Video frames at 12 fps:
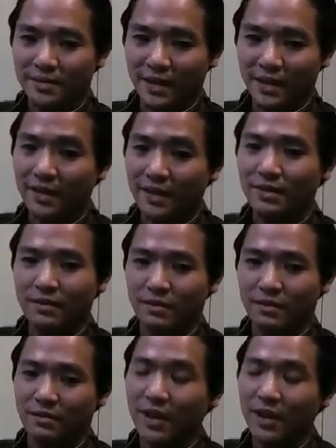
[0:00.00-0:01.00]

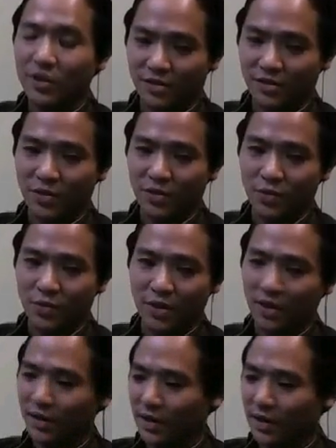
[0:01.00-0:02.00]
then you start
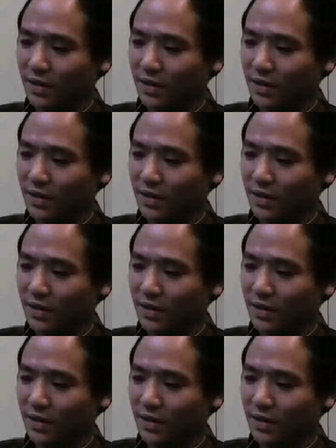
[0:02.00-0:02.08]
working on